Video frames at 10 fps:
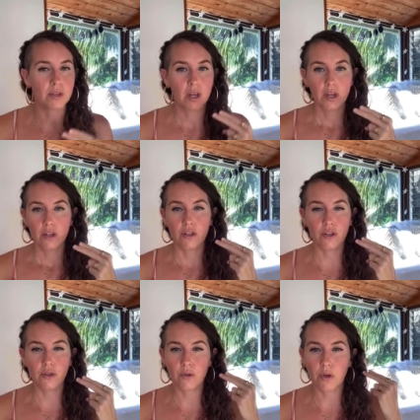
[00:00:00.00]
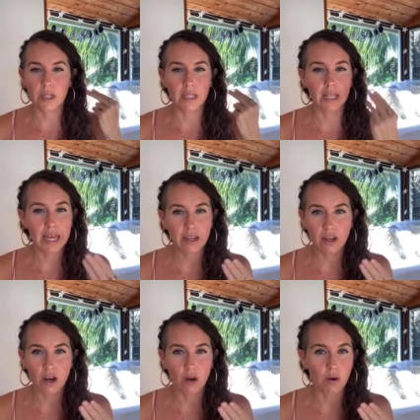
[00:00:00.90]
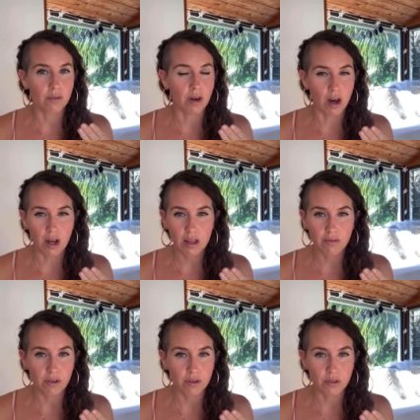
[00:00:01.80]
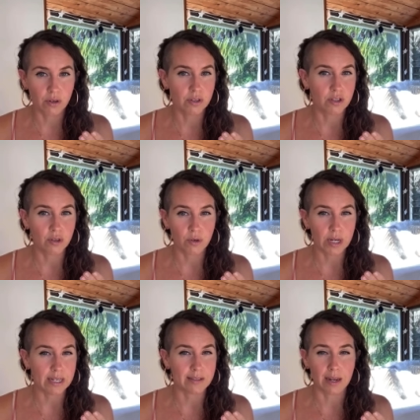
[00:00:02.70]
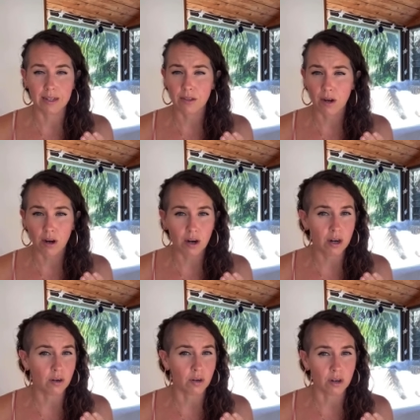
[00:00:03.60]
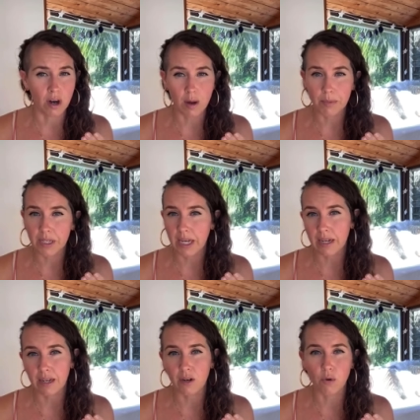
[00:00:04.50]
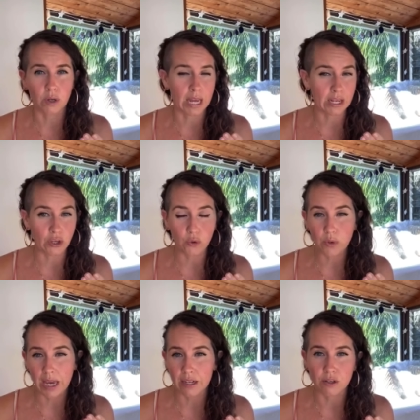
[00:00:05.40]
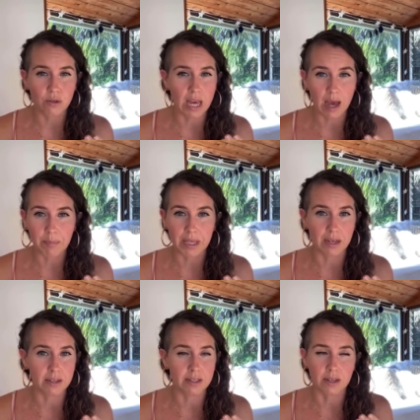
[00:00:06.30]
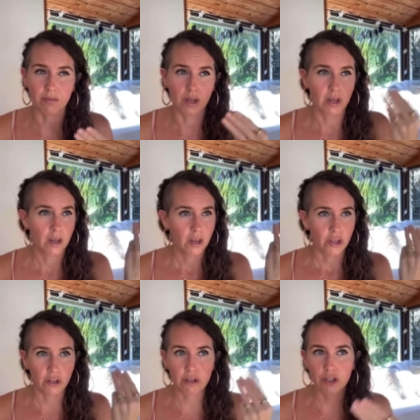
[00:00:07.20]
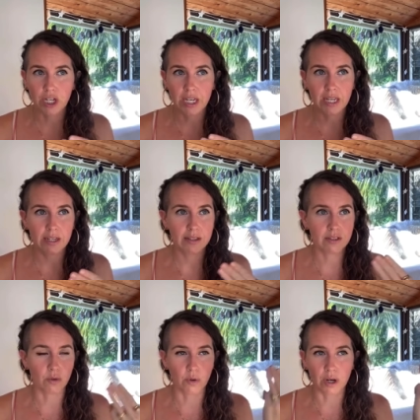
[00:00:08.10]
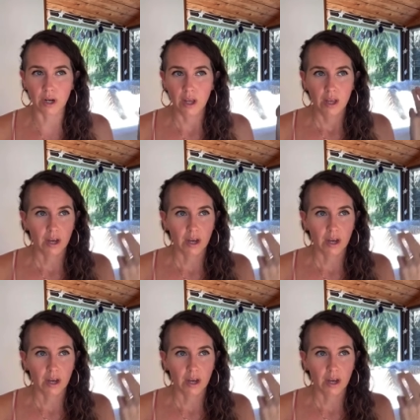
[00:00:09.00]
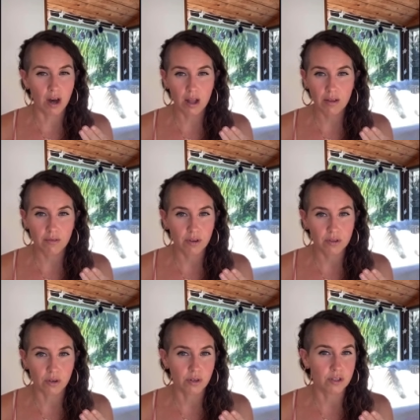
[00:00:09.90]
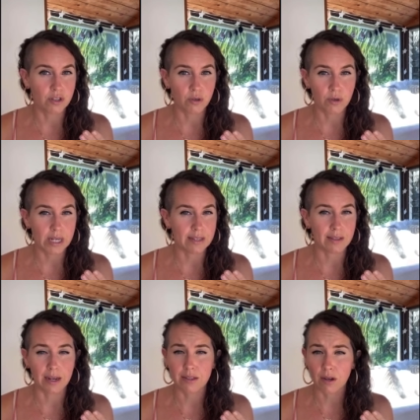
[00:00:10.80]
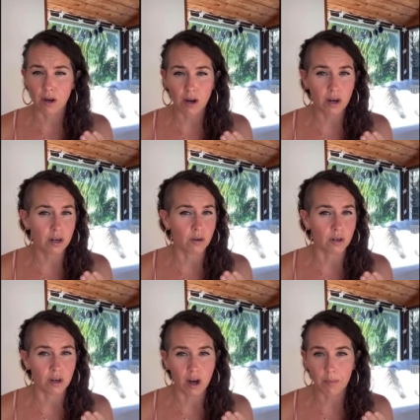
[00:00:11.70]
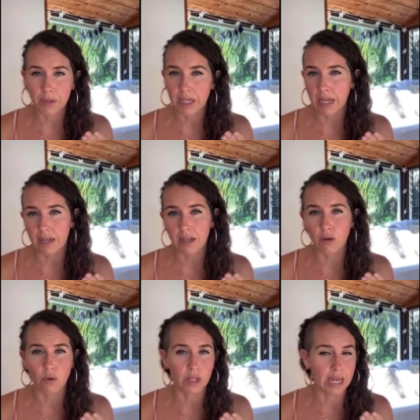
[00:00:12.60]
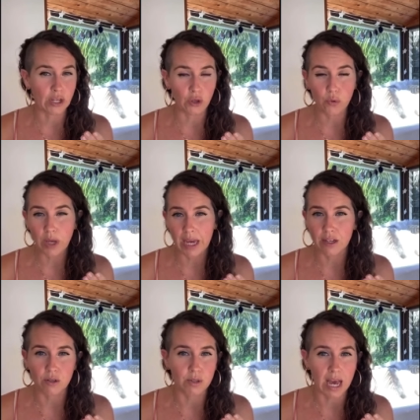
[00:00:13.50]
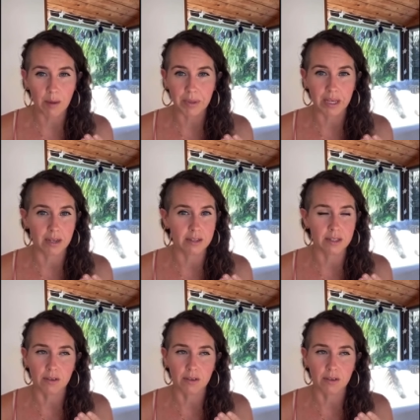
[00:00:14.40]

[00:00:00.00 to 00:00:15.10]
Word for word: to let go of all of those old stories that it's hard or complicated or that you can't do that because of your genes or all of those old stories that it's hard or complicated or that you can't do that because of